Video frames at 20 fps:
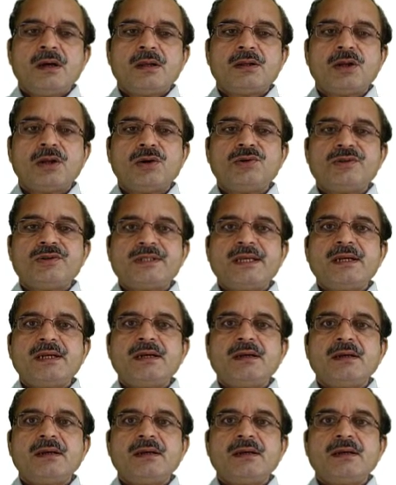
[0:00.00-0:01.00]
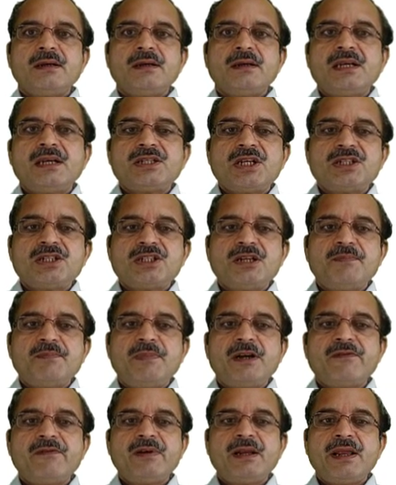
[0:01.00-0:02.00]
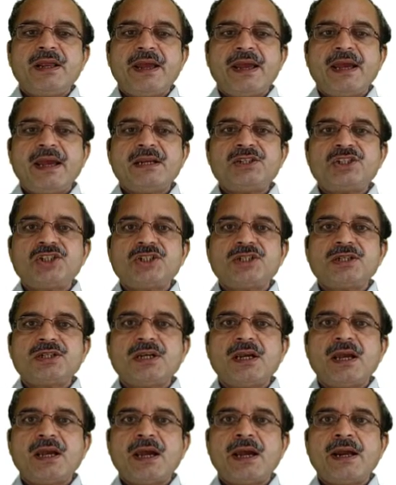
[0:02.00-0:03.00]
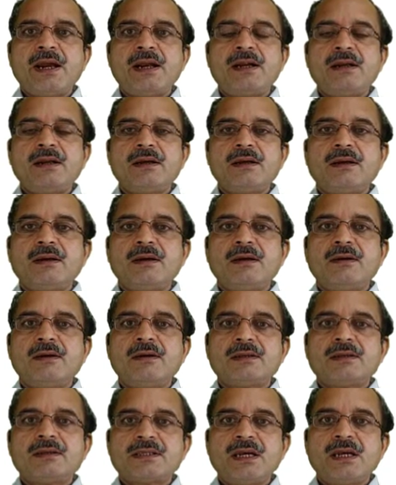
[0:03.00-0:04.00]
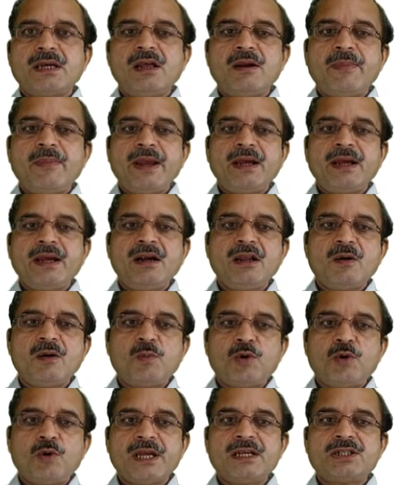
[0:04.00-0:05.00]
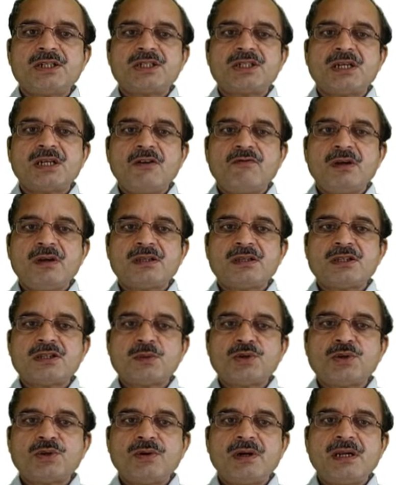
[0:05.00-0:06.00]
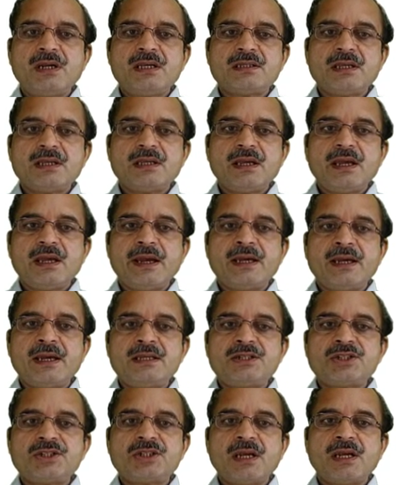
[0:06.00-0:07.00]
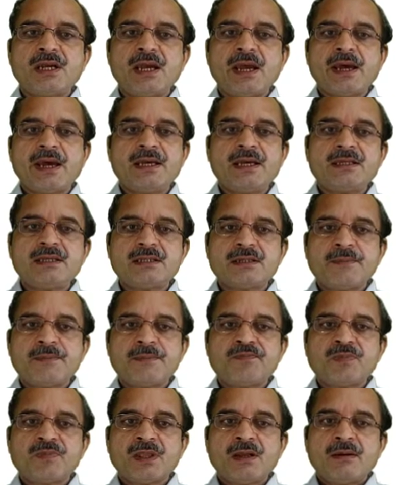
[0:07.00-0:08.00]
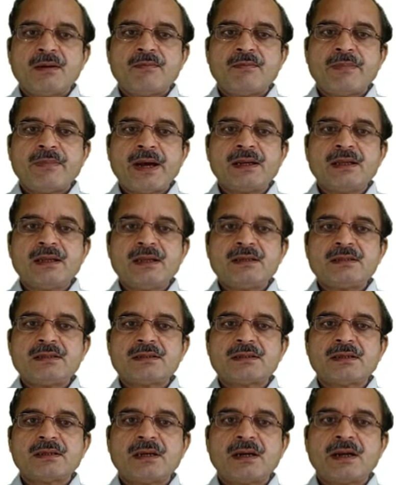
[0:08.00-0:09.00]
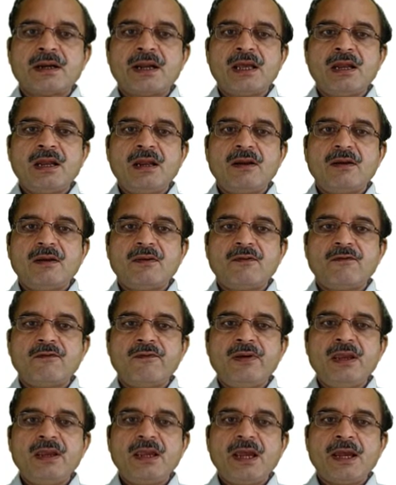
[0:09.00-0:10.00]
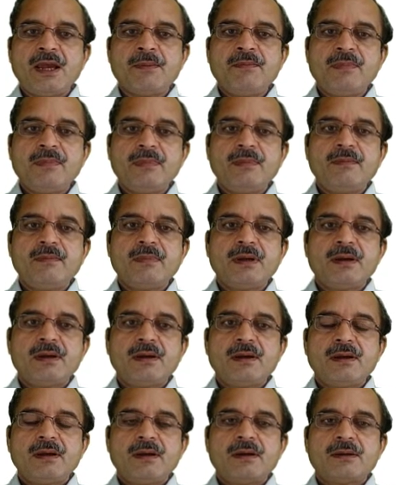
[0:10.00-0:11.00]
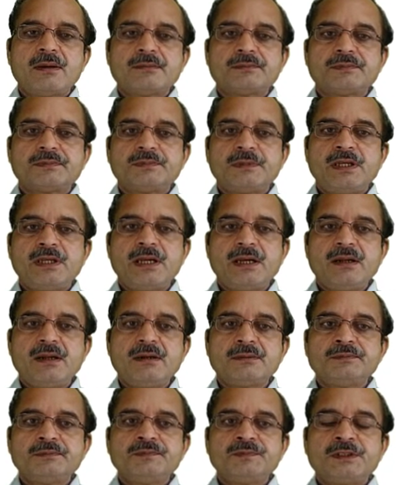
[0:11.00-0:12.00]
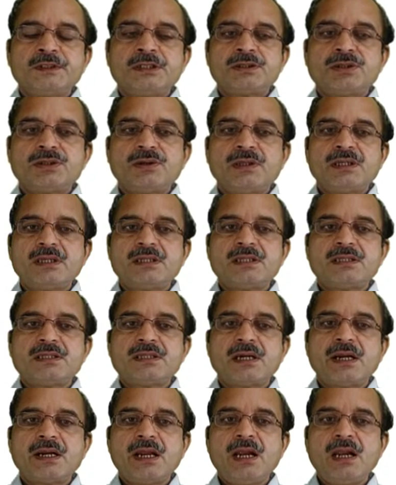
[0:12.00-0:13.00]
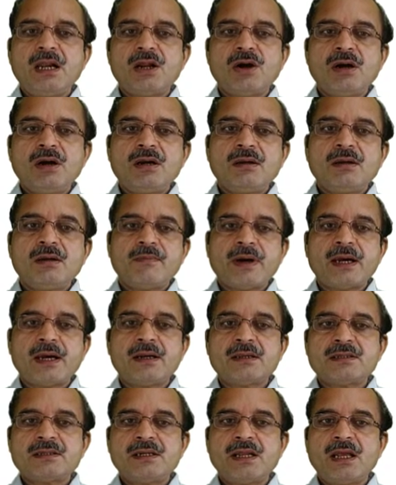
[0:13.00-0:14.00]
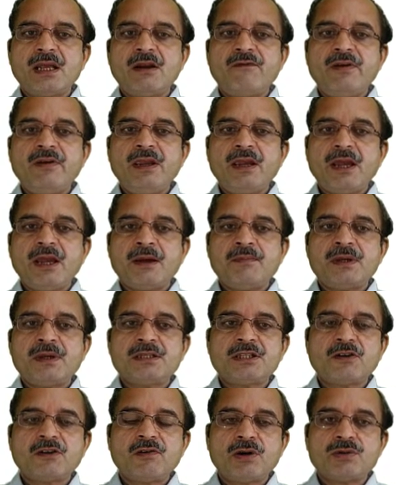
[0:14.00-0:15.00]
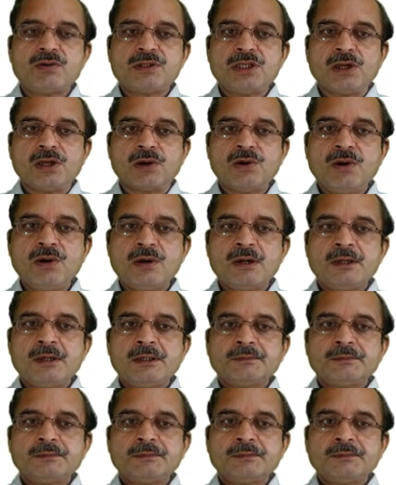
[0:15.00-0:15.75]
Now using the relationship between H and scalar magnetic potential, we substitute this H as minus del Vm here. So this is the del dot minus del Vm is equal to 0.